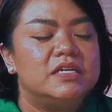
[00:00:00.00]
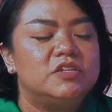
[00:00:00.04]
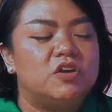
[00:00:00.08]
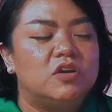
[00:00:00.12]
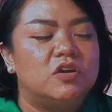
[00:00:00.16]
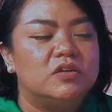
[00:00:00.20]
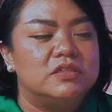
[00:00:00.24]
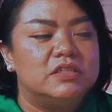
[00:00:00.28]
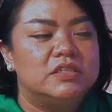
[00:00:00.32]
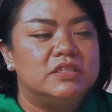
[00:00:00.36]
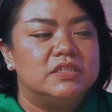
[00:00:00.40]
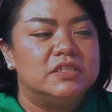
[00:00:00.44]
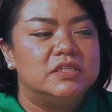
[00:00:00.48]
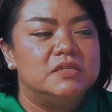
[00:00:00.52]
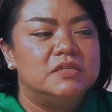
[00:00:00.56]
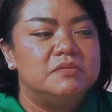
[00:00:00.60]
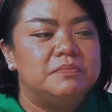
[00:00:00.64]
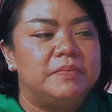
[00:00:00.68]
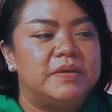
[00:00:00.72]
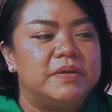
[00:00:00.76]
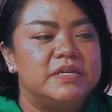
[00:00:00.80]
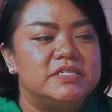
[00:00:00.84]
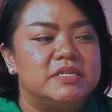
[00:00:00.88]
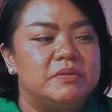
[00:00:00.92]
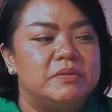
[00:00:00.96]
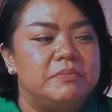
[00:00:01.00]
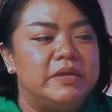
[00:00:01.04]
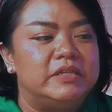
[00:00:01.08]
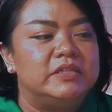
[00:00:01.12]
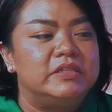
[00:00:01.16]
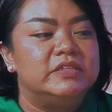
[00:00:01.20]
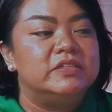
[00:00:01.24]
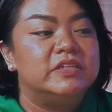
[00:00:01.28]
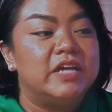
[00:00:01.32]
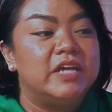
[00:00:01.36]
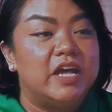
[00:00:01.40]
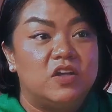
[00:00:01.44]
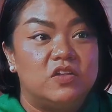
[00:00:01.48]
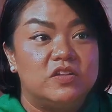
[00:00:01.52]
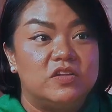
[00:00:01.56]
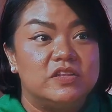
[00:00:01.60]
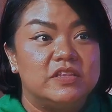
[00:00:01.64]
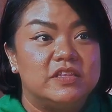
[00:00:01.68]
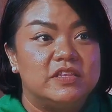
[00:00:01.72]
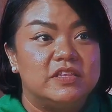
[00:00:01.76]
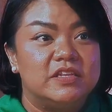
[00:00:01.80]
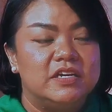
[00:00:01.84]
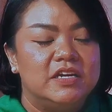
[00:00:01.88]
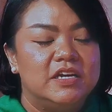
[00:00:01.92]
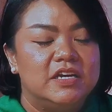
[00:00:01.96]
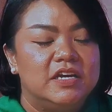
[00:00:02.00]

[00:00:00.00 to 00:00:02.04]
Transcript: doctor pasal mental health.